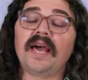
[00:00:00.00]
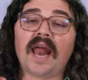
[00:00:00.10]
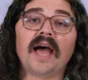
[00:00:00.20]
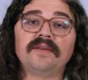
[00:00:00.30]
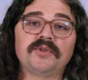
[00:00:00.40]
and
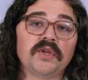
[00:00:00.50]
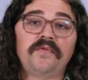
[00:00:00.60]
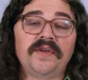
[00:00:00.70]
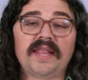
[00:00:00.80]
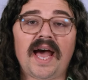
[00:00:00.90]
I slow
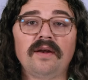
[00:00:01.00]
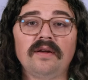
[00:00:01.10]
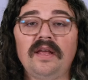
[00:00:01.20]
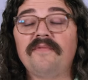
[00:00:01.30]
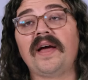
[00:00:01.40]
feed that
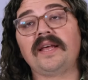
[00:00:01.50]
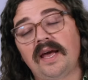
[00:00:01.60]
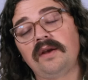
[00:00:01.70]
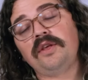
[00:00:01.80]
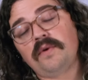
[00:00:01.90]
if I
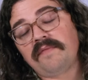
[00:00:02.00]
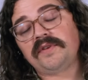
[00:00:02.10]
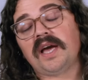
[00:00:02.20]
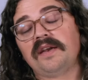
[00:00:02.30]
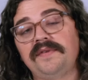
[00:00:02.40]
can, and you have
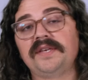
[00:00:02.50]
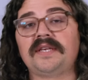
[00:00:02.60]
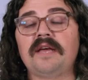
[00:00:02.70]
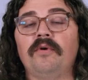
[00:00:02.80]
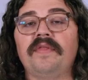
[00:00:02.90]
to kind of
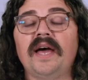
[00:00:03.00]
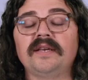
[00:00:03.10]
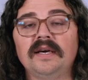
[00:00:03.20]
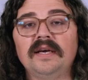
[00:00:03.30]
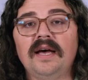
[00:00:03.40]
disable
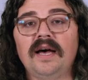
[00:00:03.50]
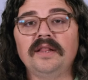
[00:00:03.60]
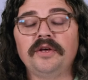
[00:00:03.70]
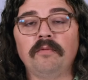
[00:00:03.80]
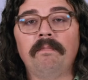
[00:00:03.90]
that
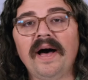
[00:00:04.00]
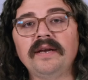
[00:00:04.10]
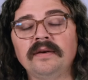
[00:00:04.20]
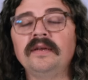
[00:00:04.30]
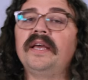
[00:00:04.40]
little
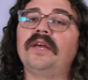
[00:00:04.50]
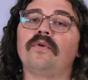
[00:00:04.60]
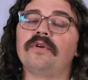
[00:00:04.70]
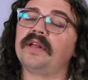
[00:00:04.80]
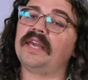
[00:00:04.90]
button in
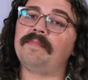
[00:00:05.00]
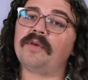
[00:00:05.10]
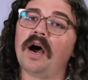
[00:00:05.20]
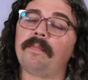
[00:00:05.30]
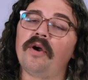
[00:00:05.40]
order to keep
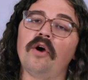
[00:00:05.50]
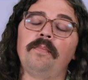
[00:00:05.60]
the hopper